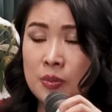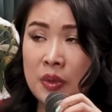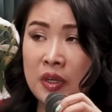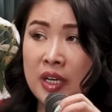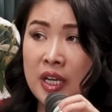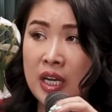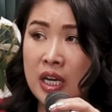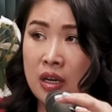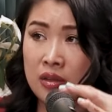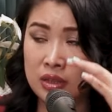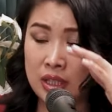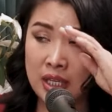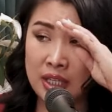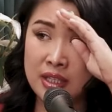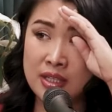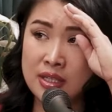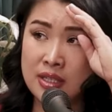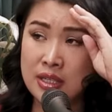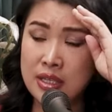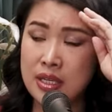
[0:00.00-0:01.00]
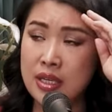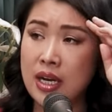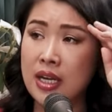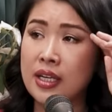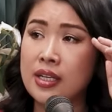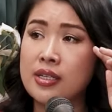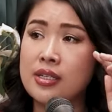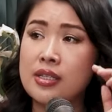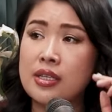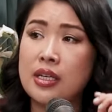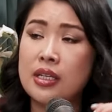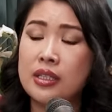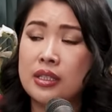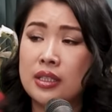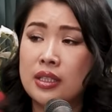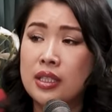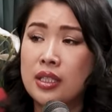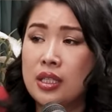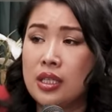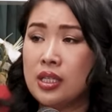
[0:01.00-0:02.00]
burning out. I can see it. I can mm-hmm. see it.
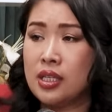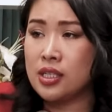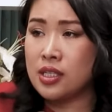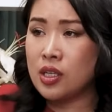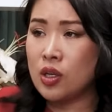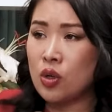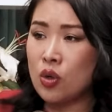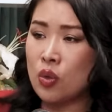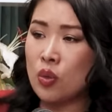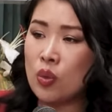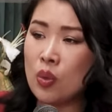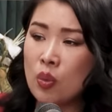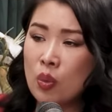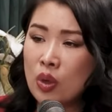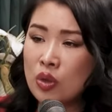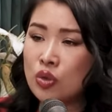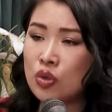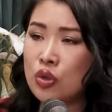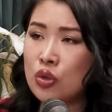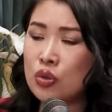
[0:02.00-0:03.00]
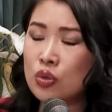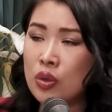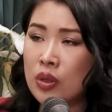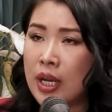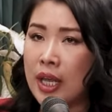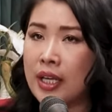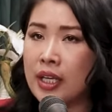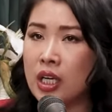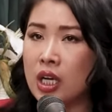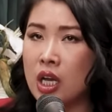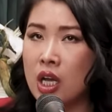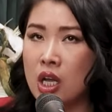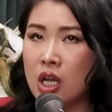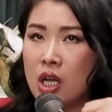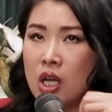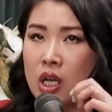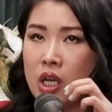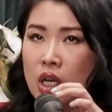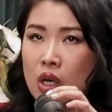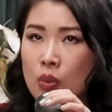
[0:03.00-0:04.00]
So mm-hmm. what do you, like,
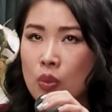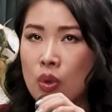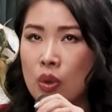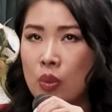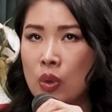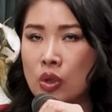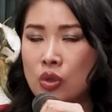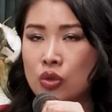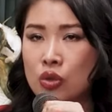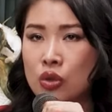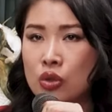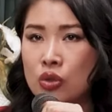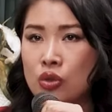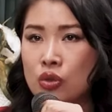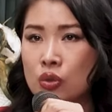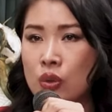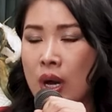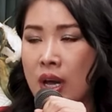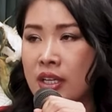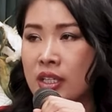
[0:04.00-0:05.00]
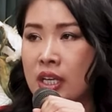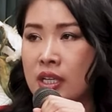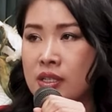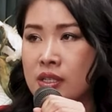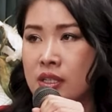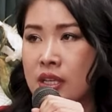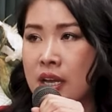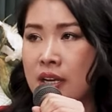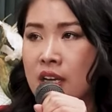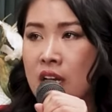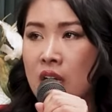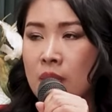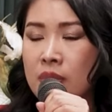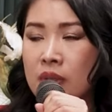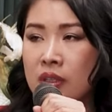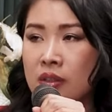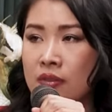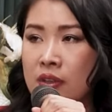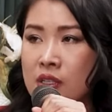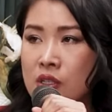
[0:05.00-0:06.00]
what do you do other than stand up
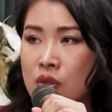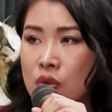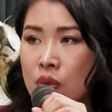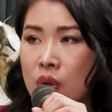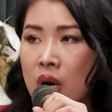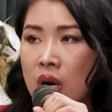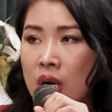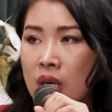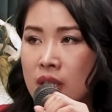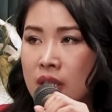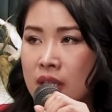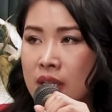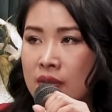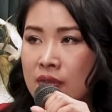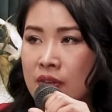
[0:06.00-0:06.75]
with your art and